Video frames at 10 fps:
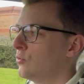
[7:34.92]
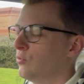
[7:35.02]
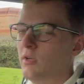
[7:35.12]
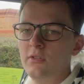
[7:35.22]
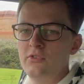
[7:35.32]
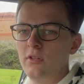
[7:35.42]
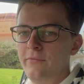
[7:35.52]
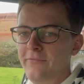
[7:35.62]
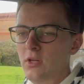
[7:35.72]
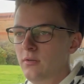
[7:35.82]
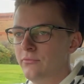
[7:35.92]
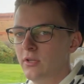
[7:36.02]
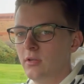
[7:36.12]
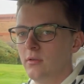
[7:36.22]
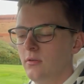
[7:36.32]
Right, so the third
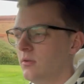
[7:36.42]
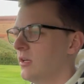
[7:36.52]
thing